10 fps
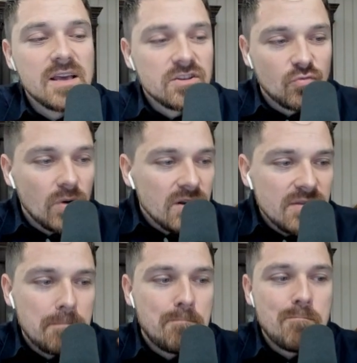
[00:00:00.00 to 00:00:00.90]
So one of
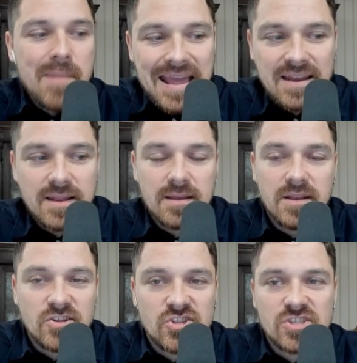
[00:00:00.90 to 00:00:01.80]
the main
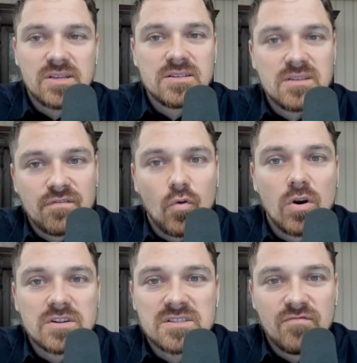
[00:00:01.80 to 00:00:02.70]
niches is, of
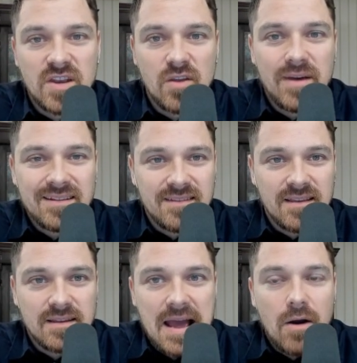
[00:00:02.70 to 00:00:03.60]
course, video
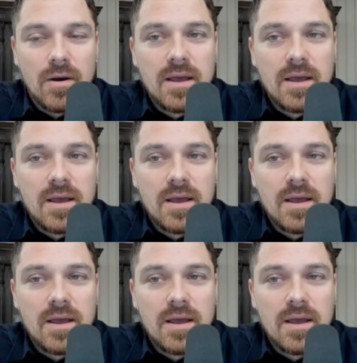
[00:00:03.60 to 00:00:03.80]
editing. Now,